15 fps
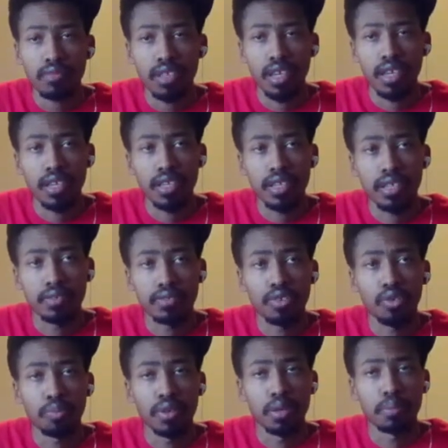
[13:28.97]
And he was
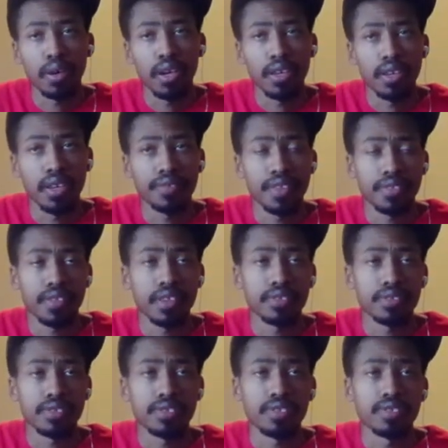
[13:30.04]
open about it. I think that's
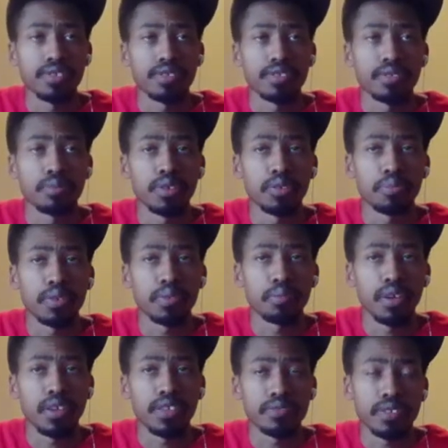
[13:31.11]
good to be open
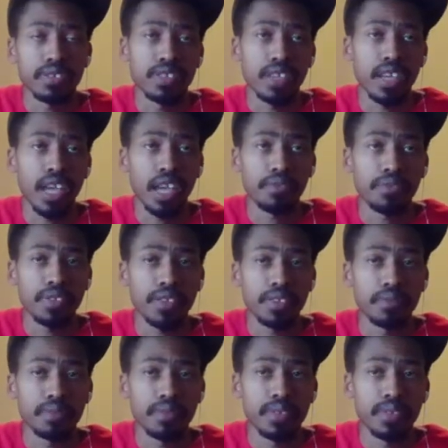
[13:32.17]
about it, especially an athlete.